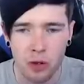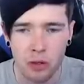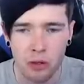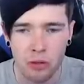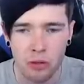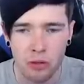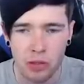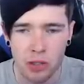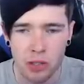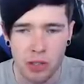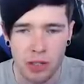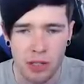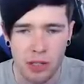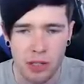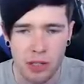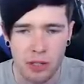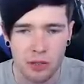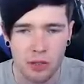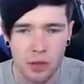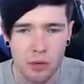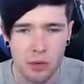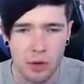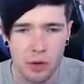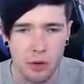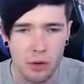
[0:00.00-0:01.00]
Oh, jeez.
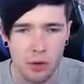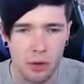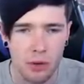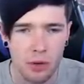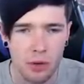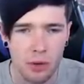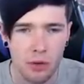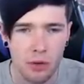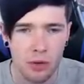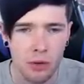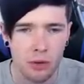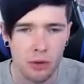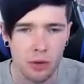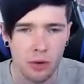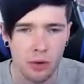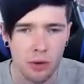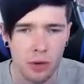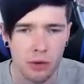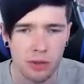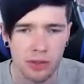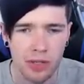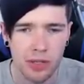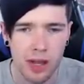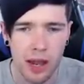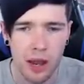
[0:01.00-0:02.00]
No, no, no, no, no, no,
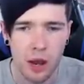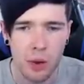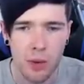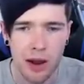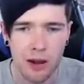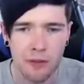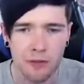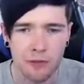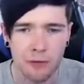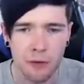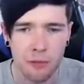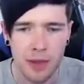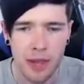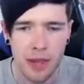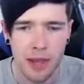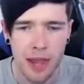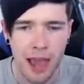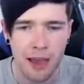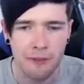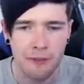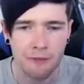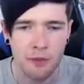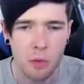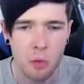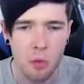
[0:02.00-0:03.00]
no. Stay away from me.
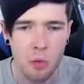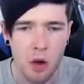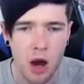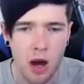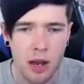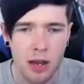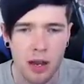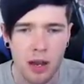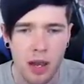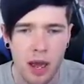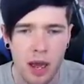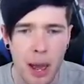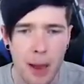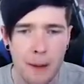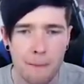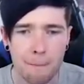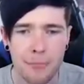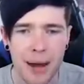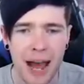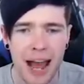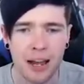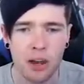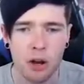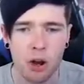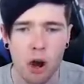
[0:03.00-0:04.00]
Everyone,
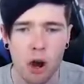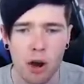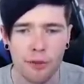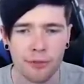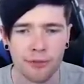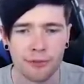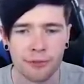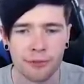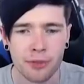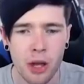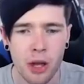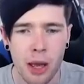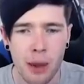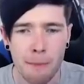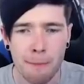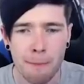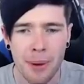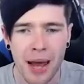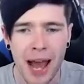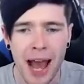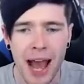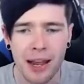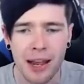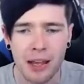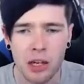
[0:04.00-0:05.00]
back off.
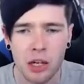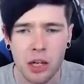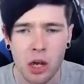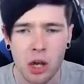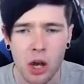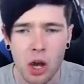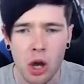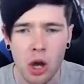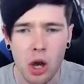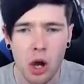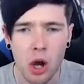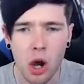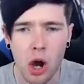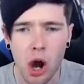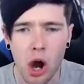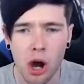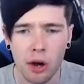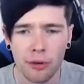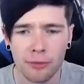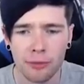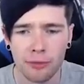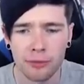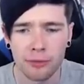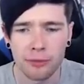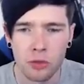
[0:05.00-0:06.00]
Back
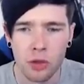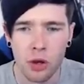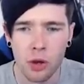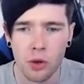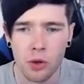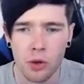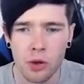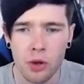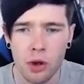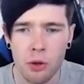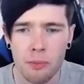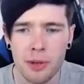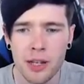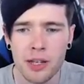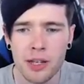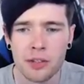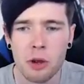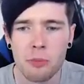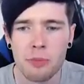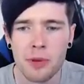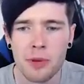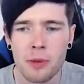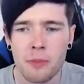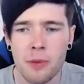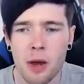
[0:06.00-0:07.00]
off. No, no, no. Please
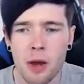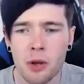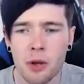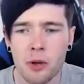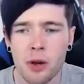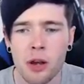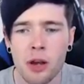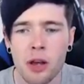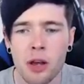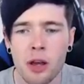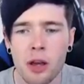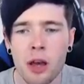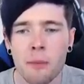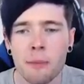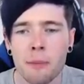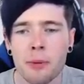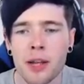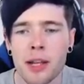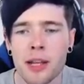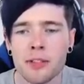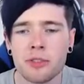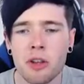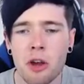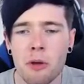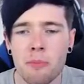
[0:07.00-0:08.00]
don't be the murderer.
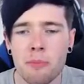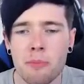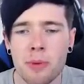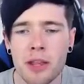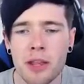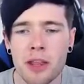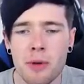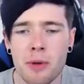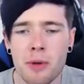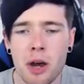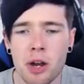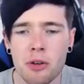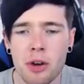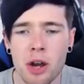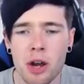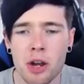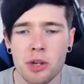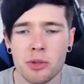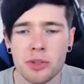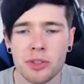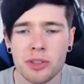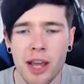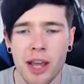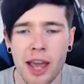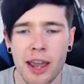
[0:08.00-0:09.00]
Please don't be the murderer. Are
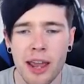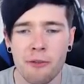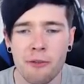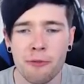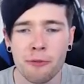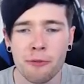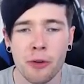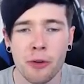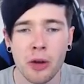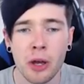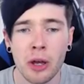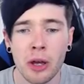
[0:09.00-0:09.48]
you safe?